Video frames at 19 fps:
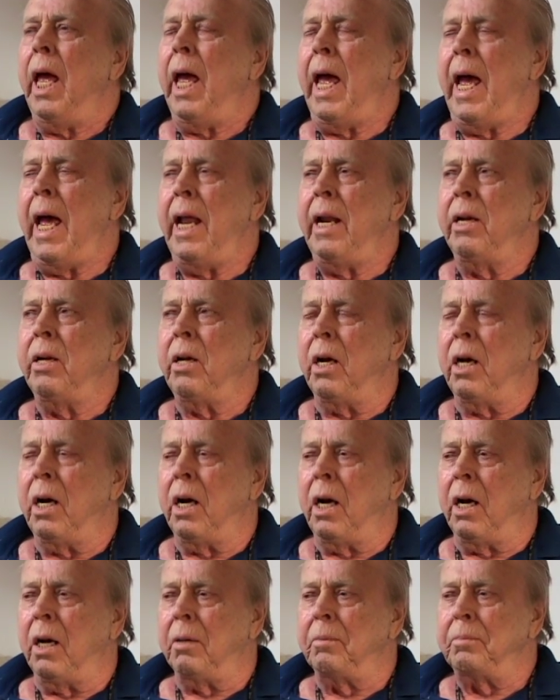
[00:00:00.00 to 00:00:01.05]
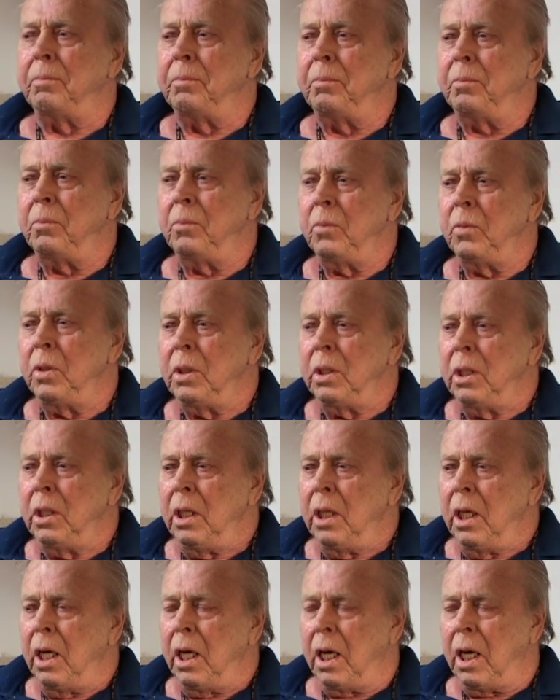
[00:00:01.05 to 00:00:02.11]
And uh,
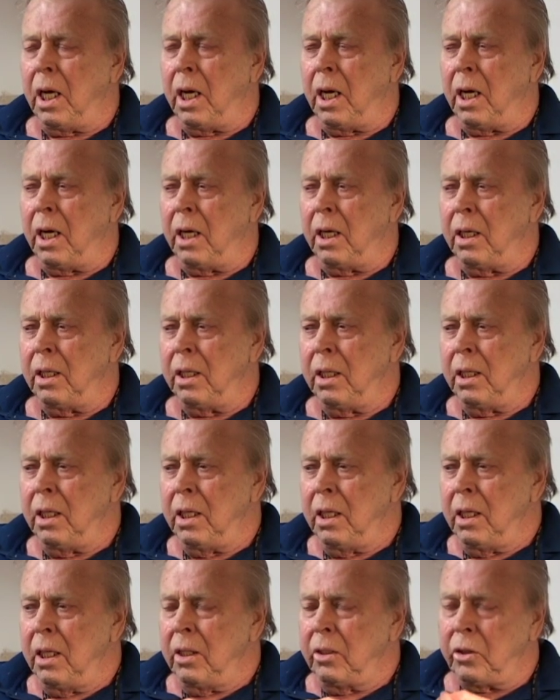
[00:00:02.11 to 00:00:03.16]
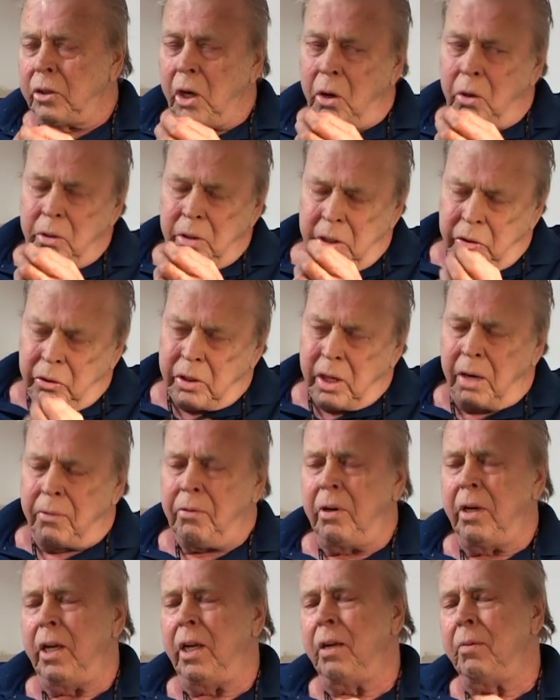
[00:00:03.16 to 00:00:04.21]
uh, so,
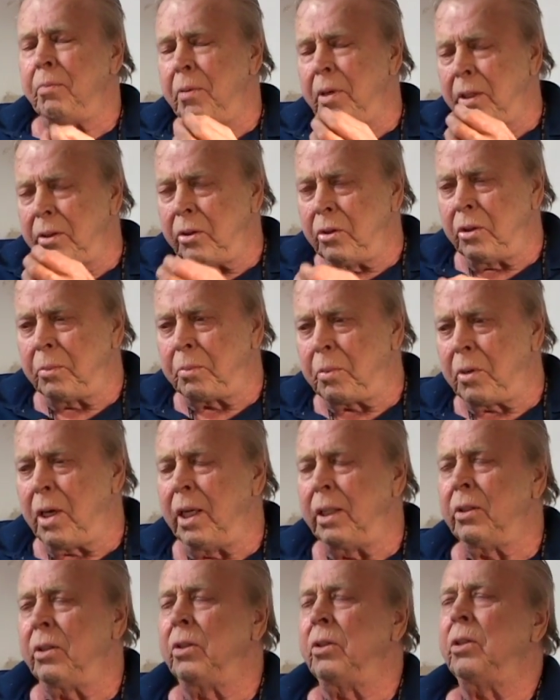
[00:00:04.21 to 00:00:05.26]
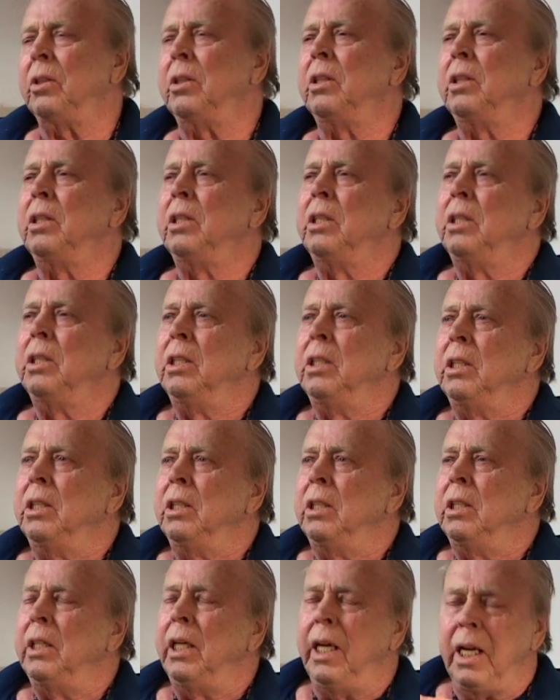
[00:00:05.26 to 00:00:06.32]
discovery and pleasant surprises
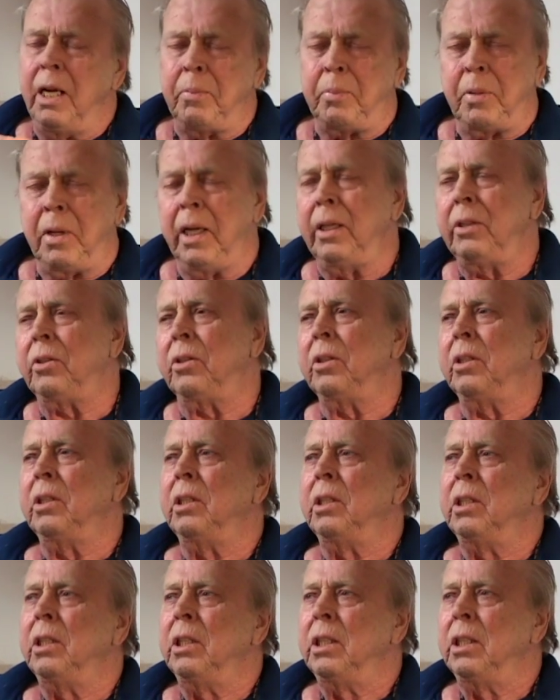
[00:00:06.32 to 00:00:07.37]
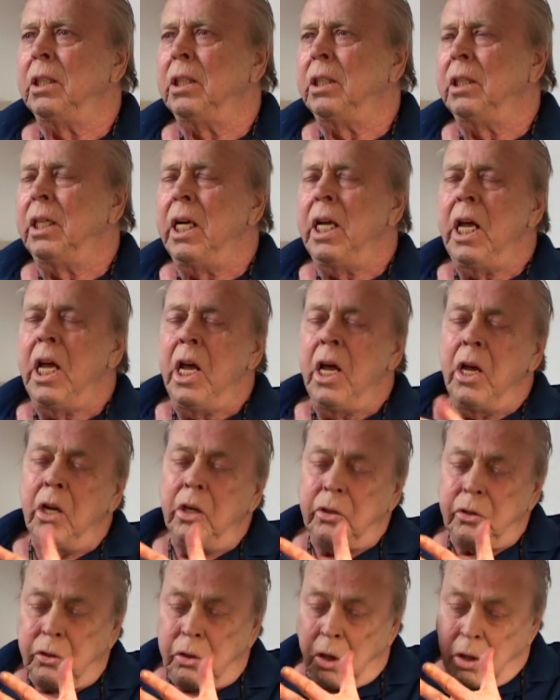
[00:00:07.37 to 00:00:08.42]
in a place
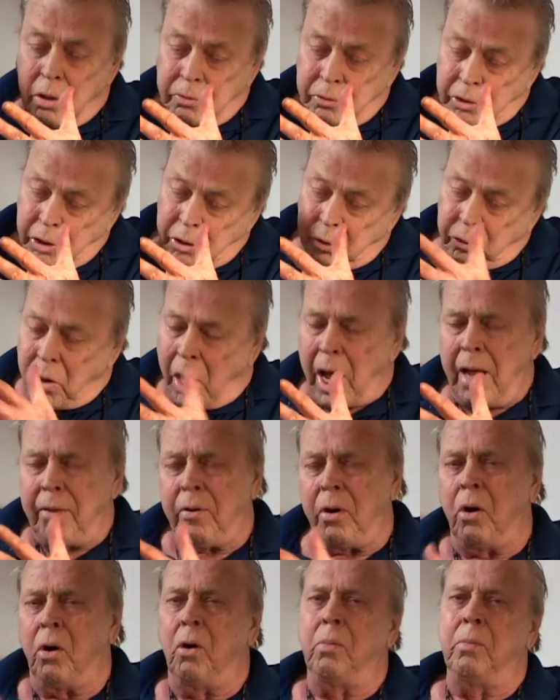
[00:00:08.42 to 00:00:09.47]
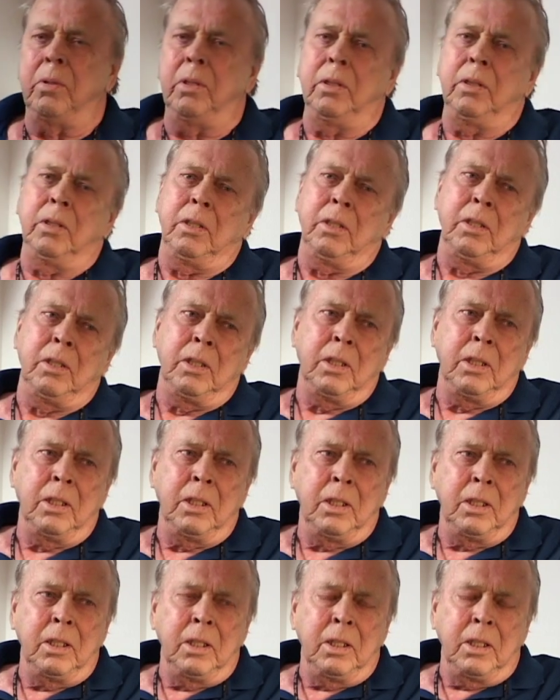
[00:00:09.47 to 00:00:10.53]
serves to drive home
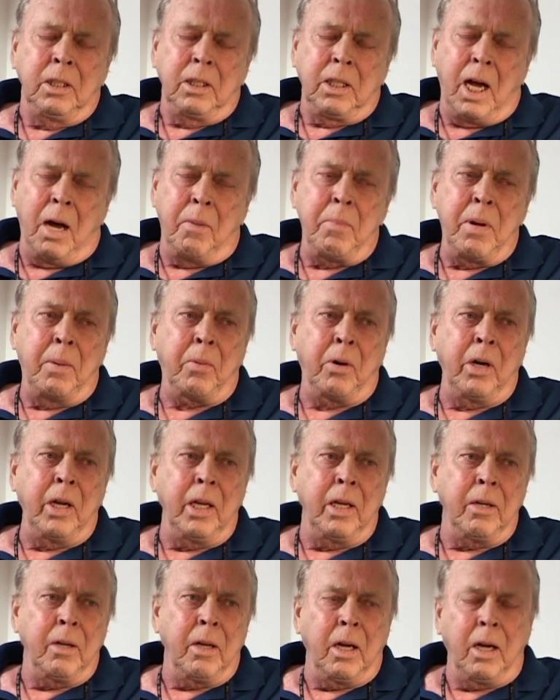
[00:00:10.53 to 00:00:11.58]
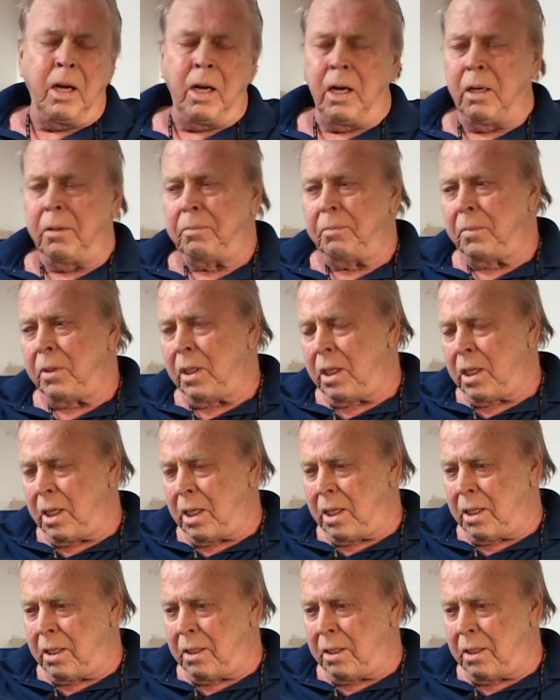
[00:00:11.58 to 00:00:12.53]
a memory um, uh,